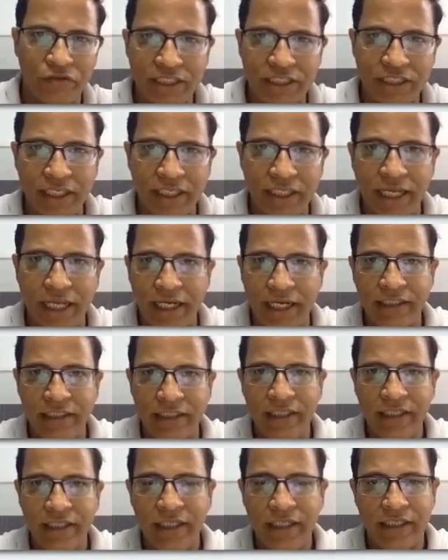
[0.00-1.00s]
we say
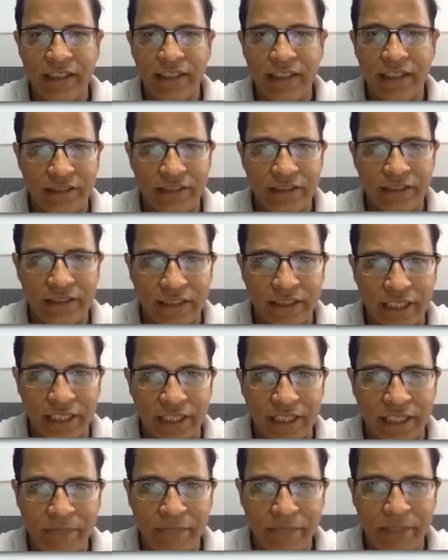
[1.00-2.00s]
that this is
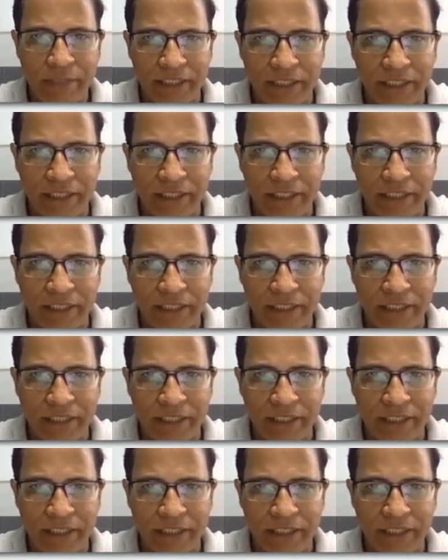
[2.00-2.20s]
an ap